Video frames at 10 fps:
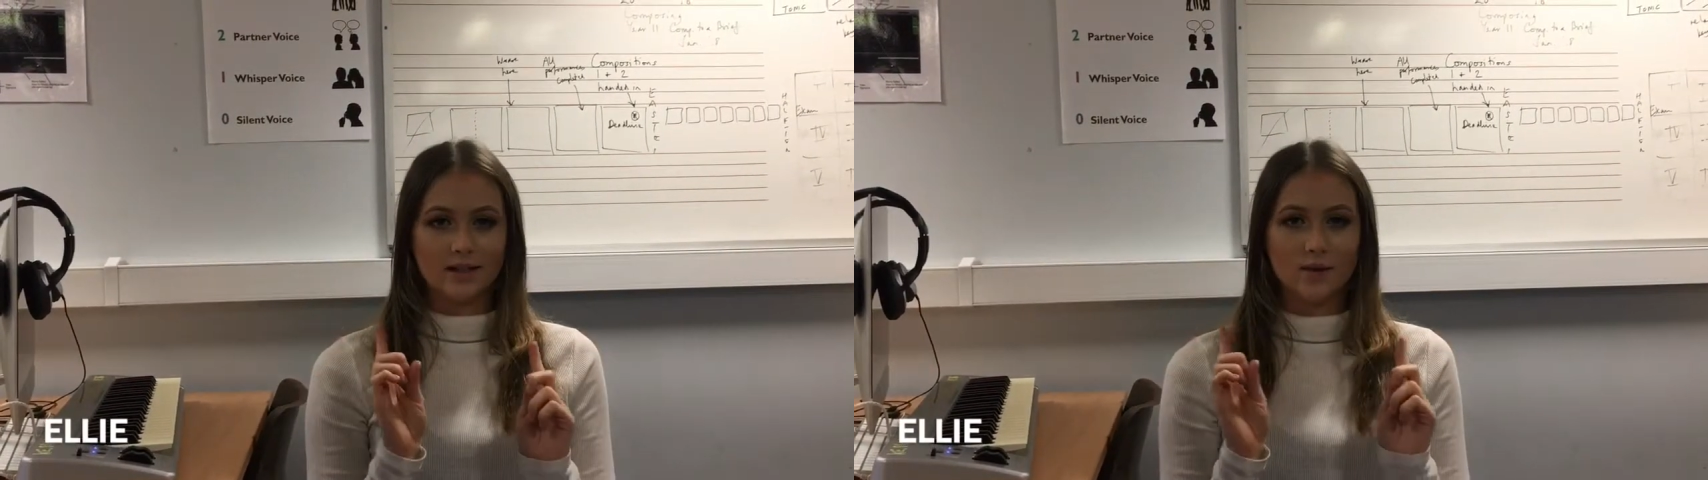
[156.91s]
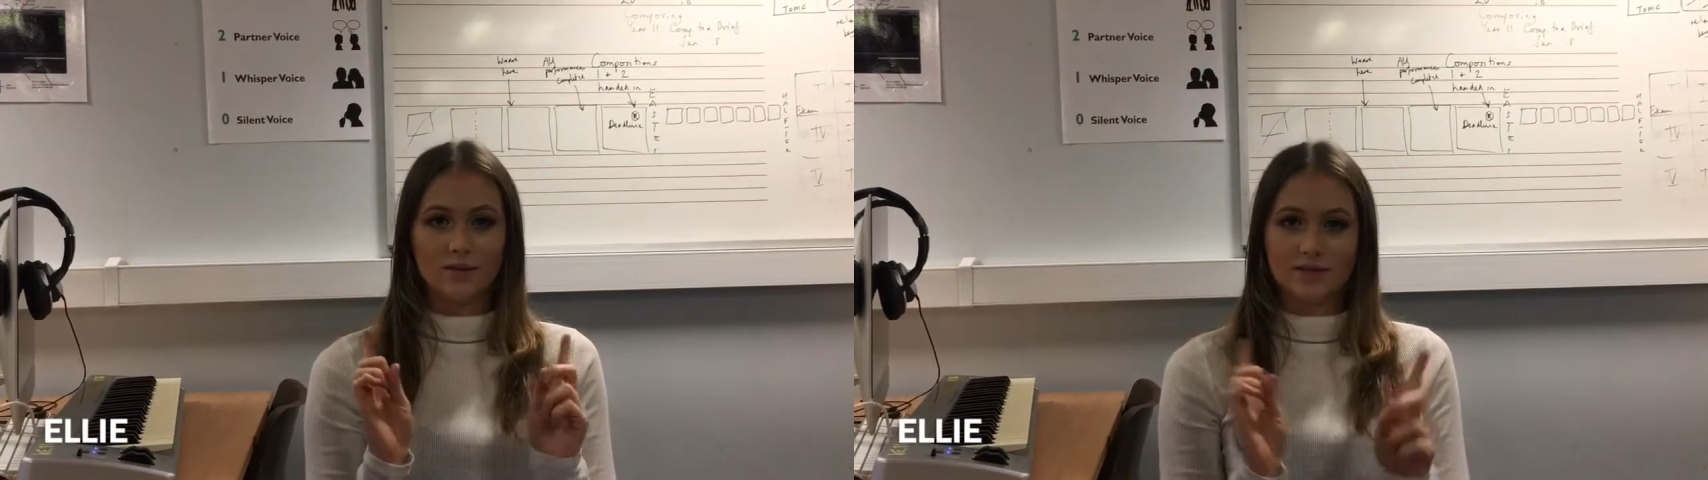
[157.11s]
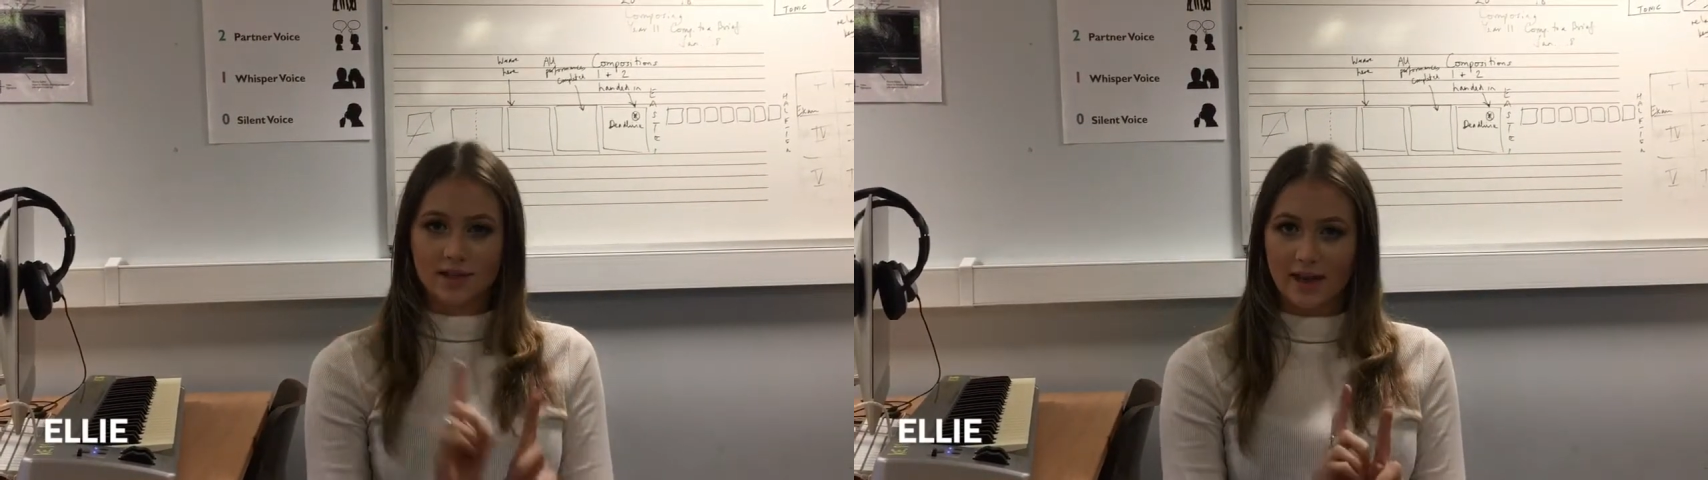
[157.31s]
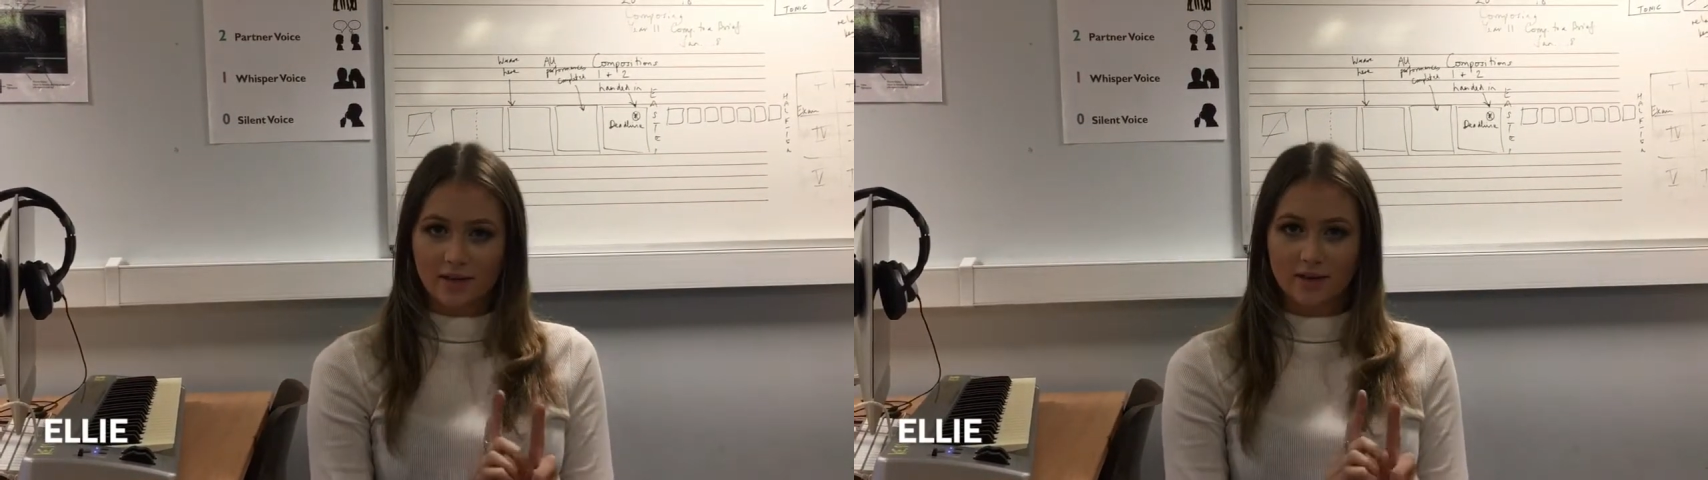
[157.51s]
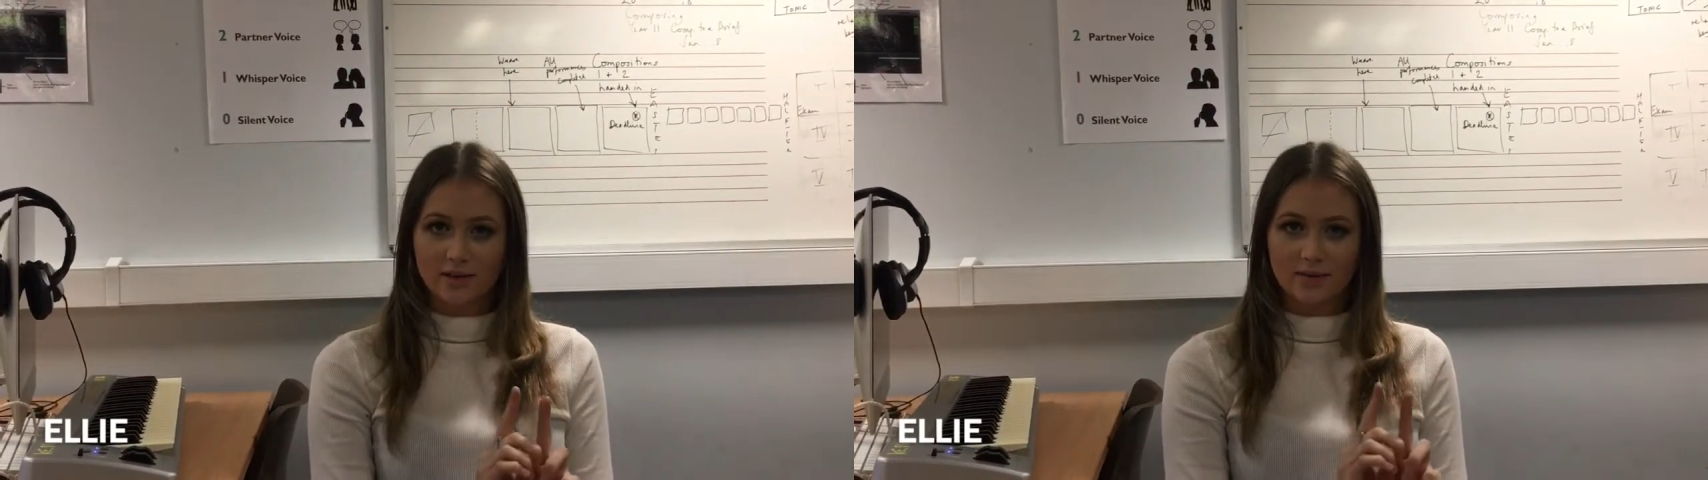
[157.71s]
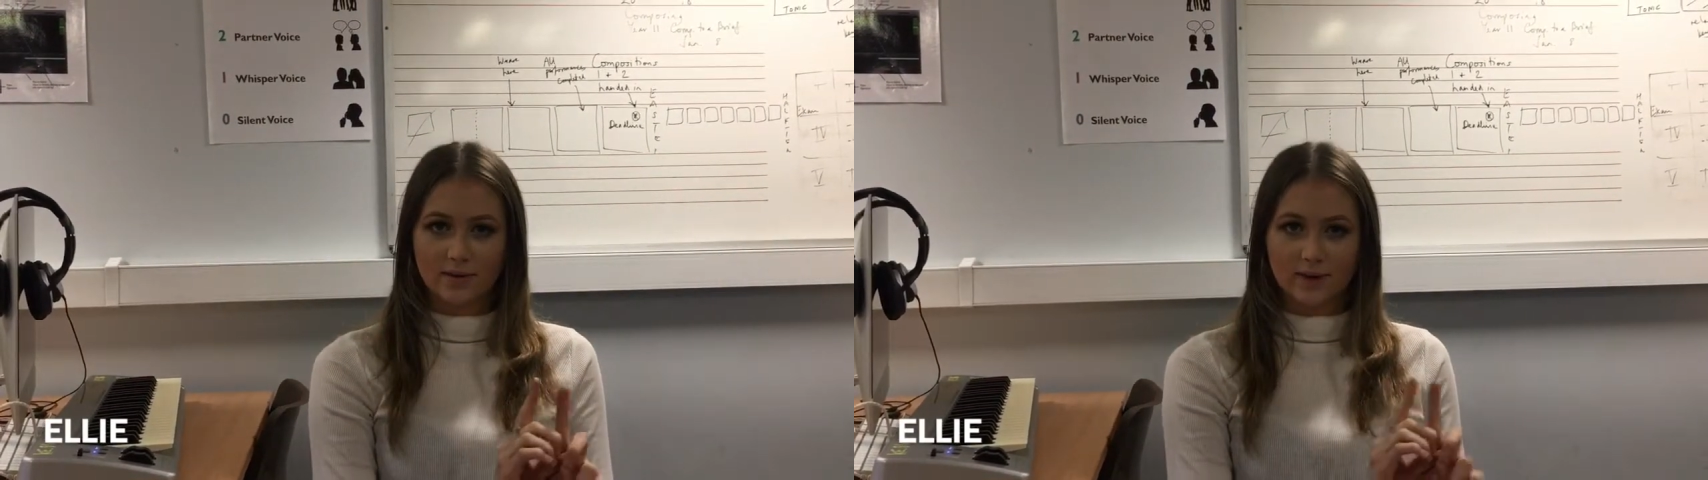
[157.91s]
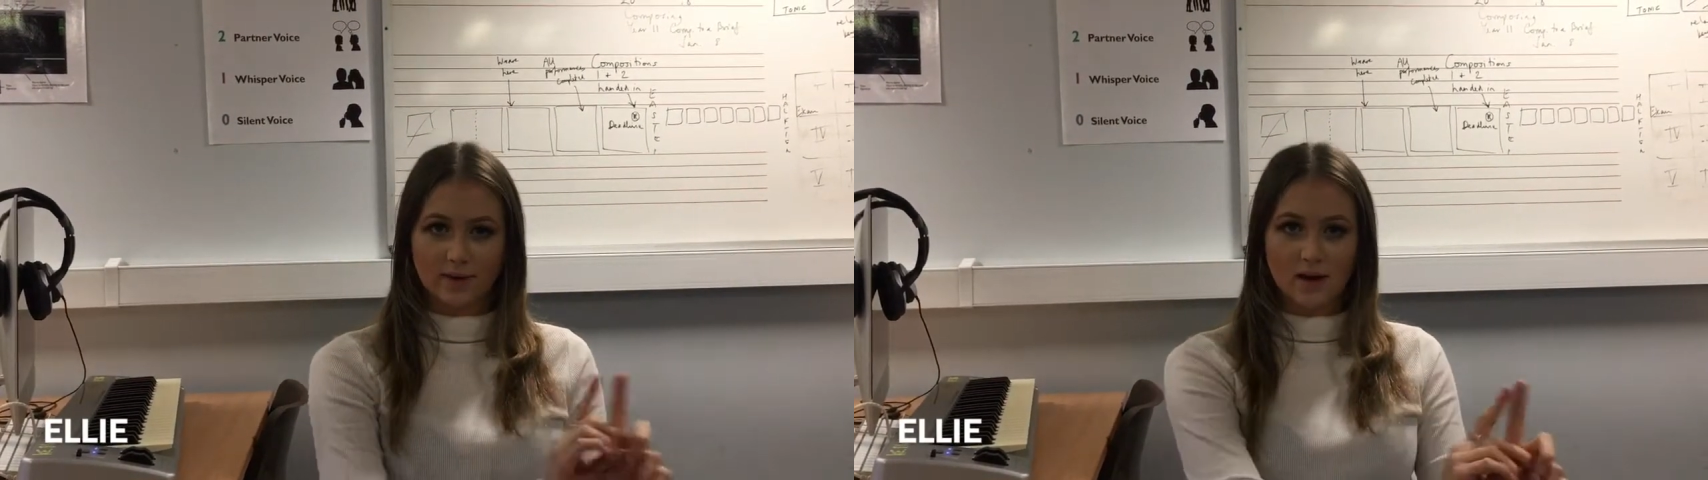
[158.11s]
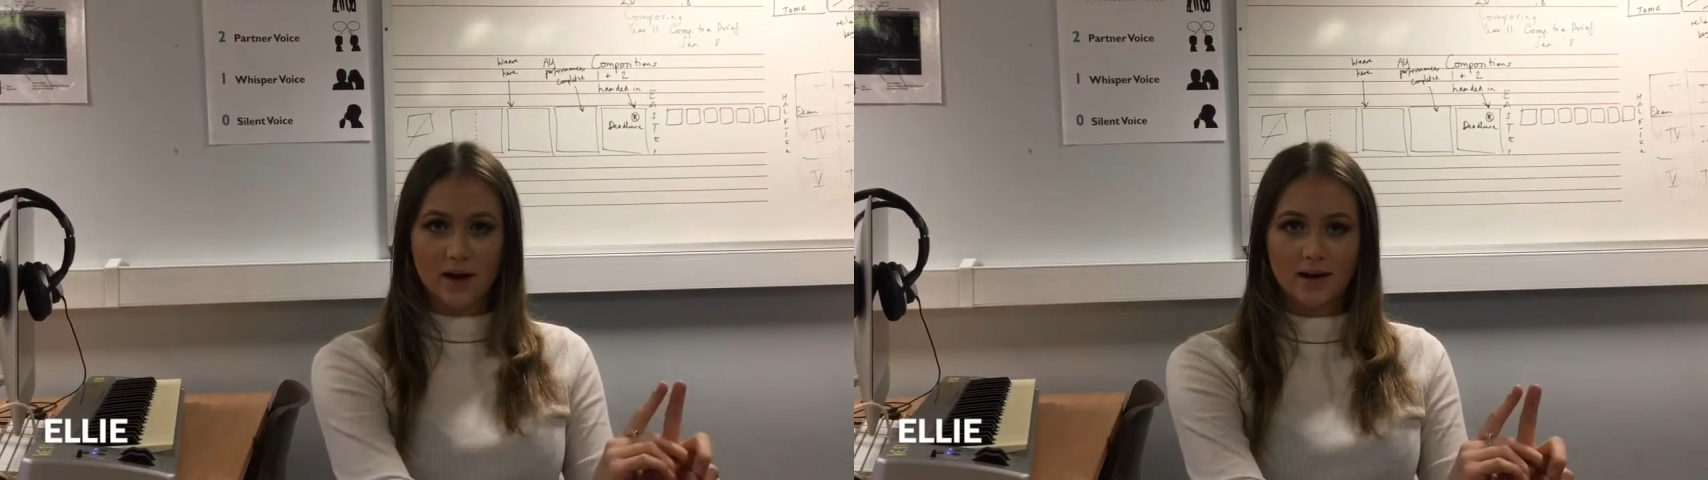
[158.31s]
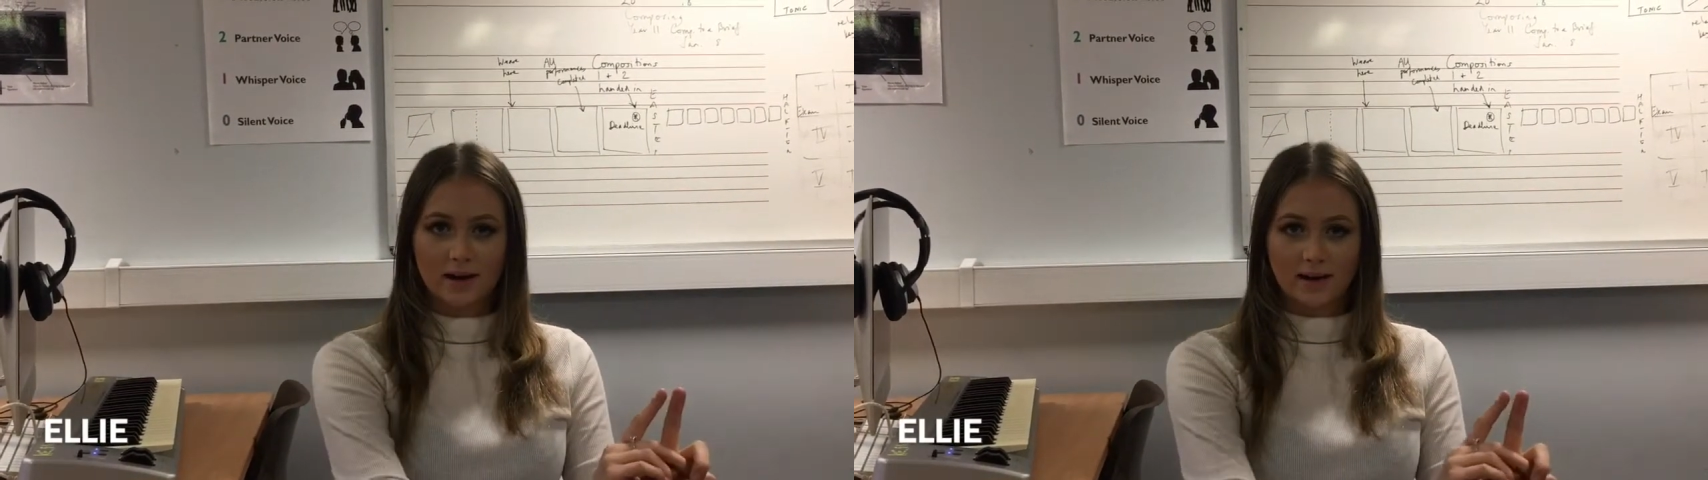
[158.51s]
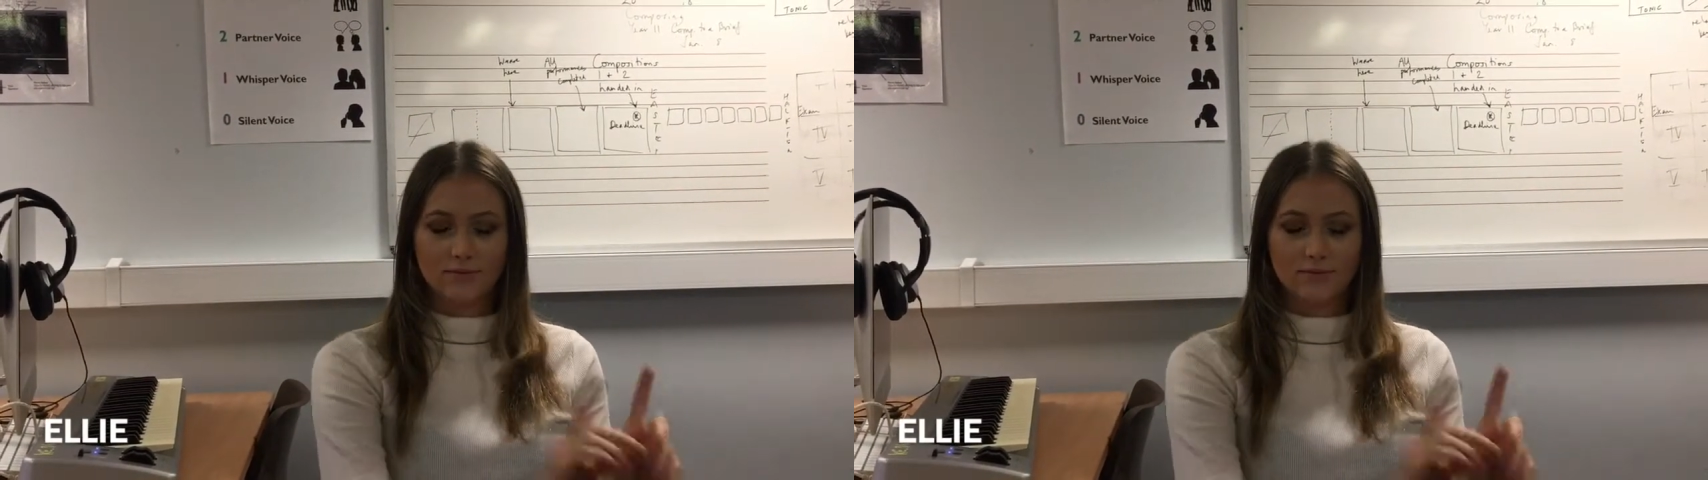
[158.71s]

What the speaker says: go off together in the car.